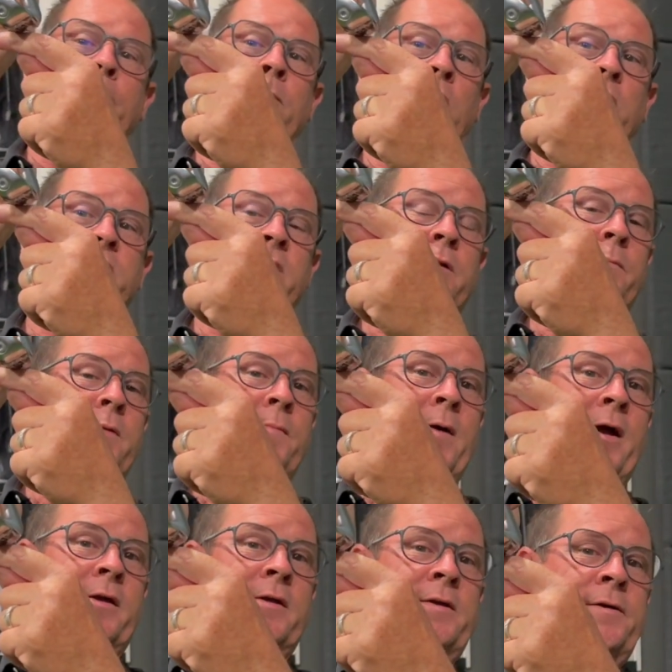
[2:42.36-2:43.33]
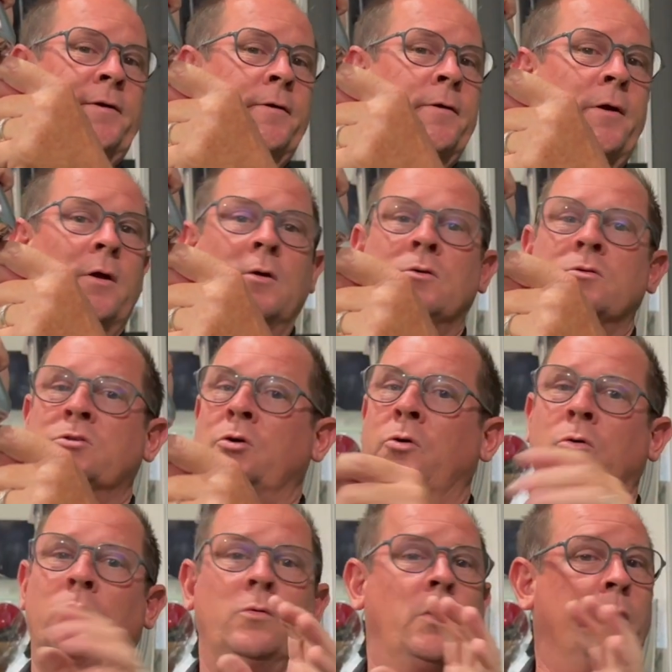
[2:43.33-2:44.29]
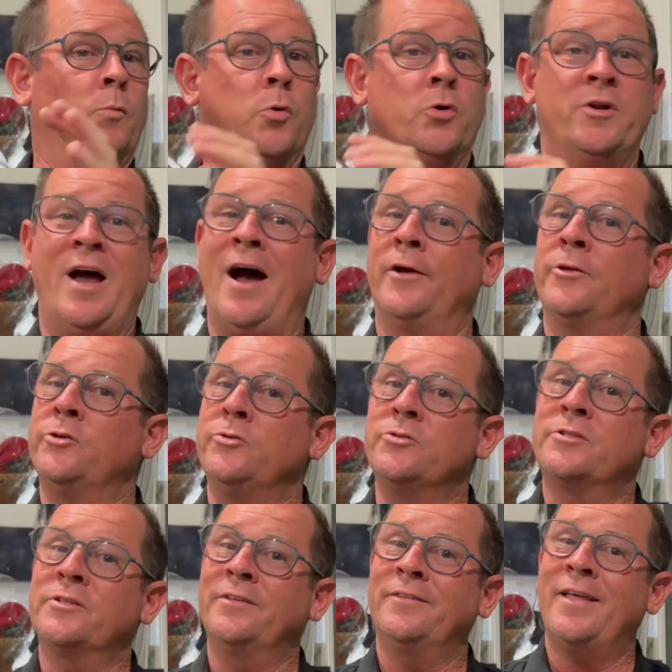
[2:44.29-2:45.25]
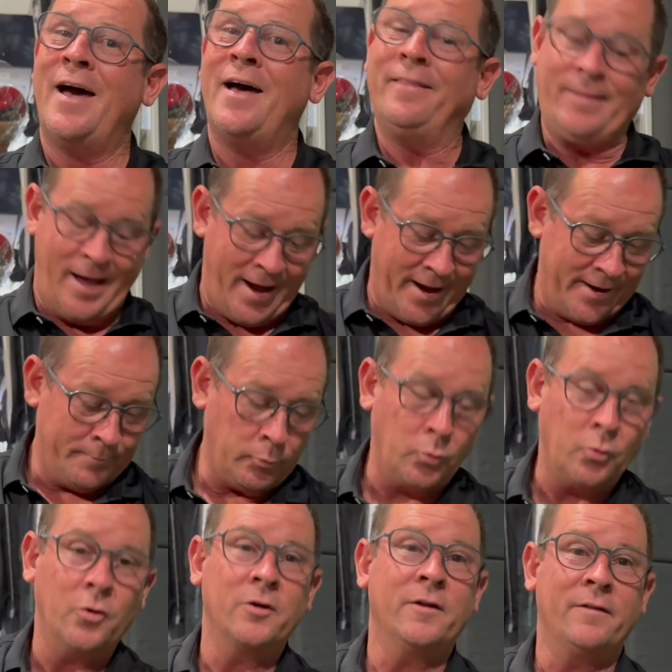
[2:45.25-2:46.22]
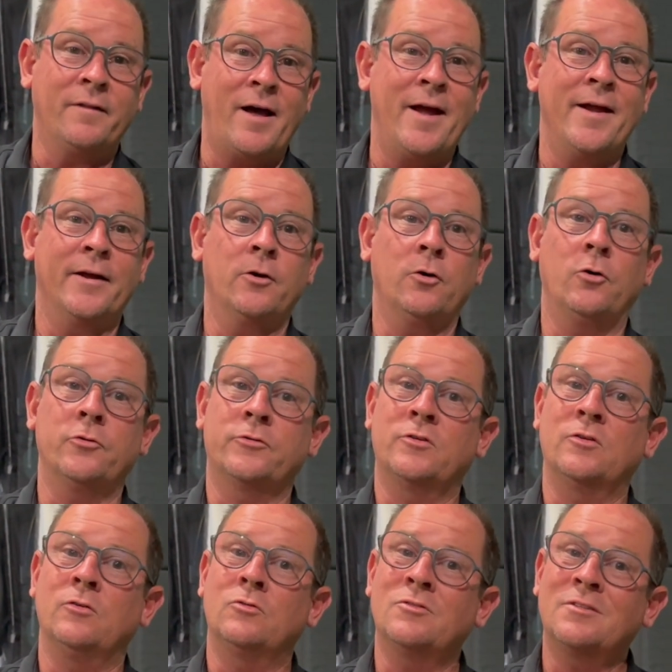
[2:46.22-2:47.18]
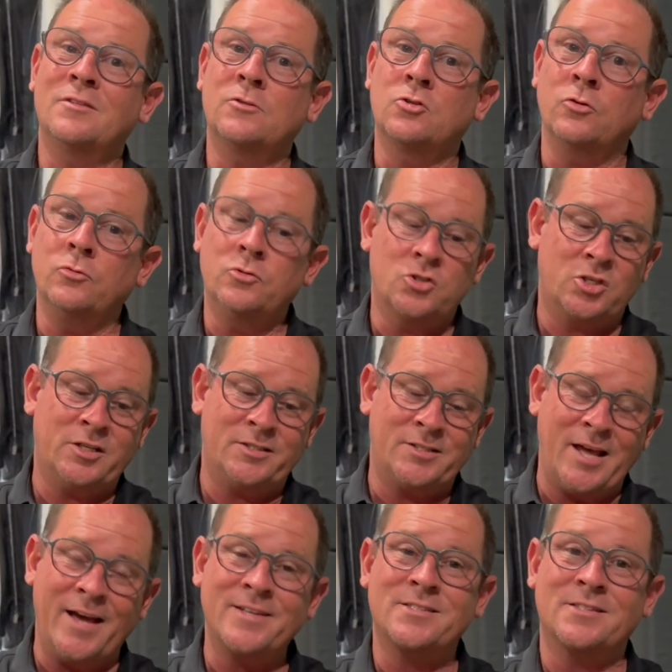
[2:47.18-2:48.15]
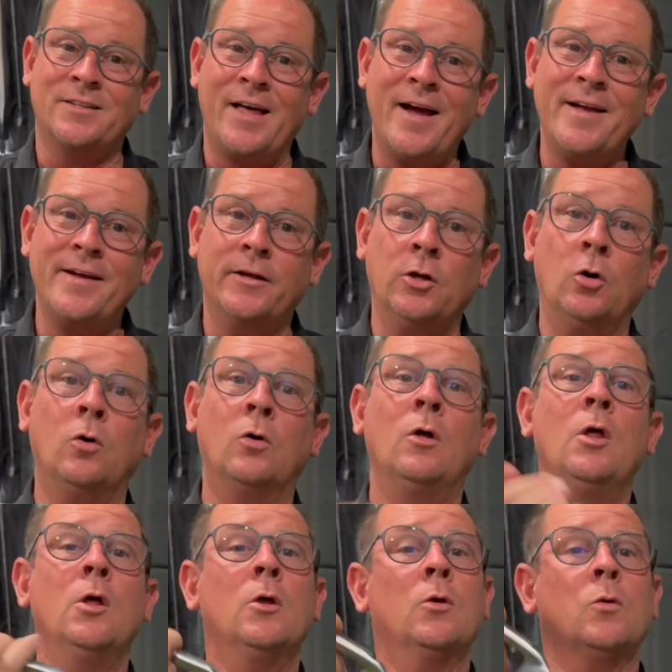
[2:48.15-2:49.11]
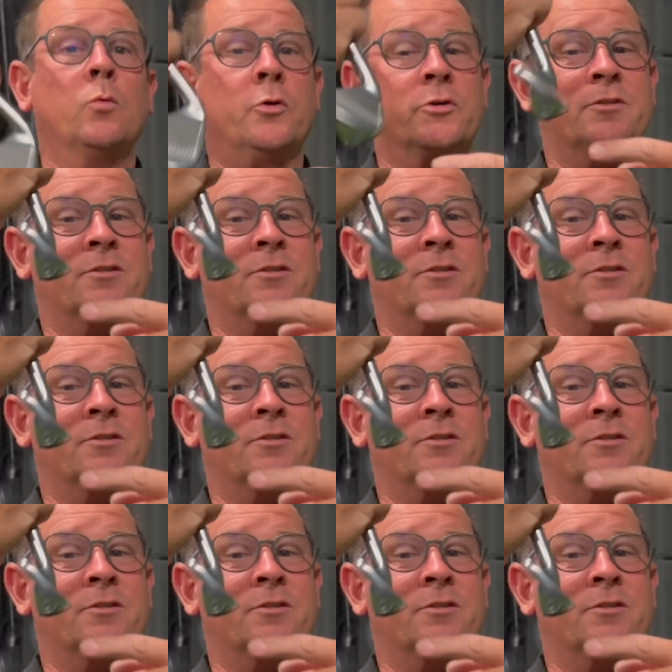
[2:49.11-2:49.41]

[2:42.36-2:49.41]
mark's going to be back here. So we're not using that lie board and lie angle to test lie angle. We're